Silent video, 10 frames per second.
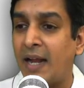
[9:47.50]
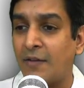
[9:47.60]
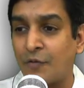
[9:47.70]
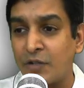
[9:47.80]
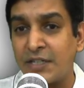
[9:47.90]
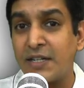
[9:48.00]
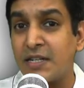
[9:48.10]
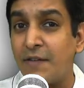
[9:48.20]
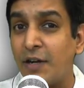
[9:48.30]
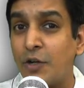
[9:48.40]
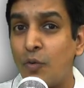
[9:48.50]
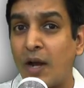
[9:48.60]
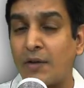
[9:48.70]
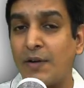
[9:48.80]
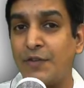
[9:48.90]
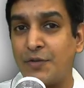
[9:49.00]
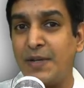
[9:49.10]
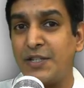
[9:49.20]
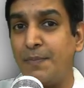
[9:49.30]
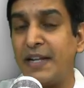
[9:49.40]
And of course, it is level 200,
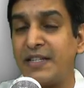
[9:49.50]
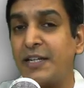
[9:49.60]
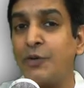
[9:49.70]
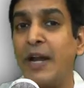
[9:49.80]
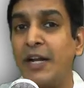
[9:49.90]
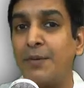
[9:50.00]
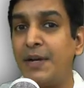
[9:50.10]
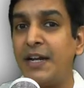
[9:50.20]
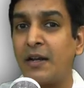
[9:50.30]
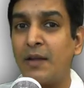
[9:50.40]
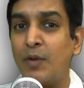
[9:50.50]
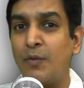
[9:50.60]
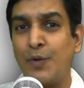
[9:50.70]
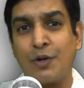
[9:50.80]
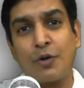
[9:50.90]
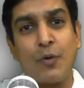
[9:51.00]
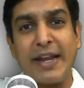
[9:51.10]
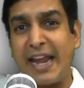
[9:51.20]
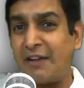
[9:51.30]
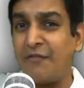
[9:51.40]
which means basic to intermediate level. We are not
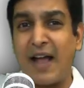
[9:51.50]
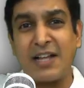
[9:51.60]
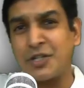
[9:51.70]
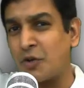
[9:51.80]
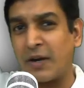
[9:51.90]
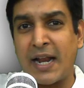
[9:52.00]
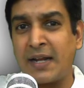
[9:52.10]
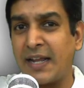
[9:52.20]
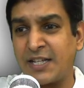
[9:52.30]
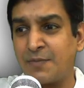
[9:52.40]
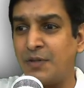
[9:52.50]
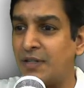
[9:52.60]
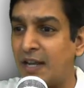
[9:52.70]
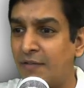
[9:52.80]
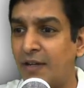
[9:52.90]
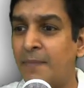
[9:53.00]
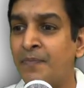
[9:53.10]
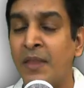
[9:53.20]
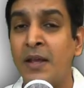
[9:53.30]
going advanced or at expert level.